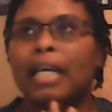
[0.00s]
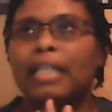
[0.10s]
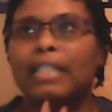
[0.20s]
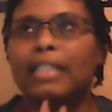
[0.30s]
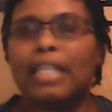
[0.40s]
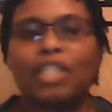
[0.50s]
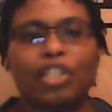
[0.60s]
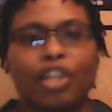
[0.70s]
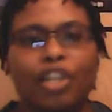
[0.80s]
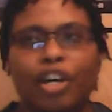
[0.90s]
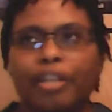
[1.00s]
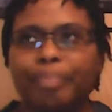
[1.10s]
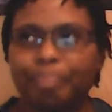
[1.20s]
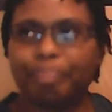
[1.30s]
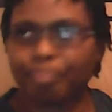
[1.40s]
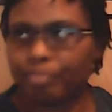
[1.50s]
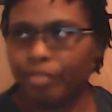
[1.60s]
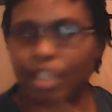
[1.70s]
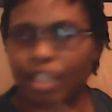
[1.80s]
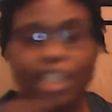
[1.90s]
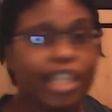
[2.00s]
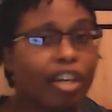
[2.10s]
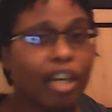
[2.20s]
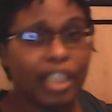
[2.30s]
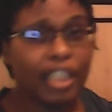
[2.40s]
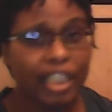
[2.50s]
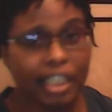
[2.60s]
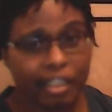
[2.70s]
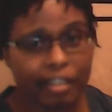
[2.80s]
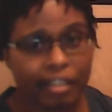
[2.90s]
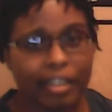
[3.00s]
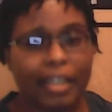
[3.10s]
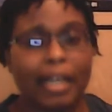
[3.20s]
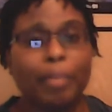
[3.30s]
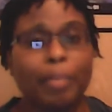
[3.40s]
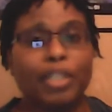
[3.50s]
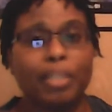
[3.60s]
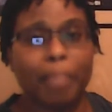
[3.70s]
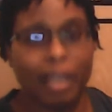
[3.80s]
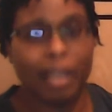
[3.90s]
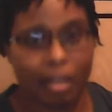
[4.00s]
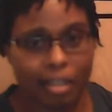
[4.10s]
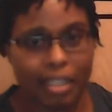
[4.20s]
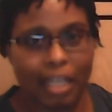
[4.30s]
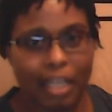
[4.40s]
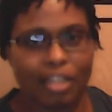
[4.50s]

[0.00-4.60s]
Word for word: Things that are year on year, then I put it in bigger container.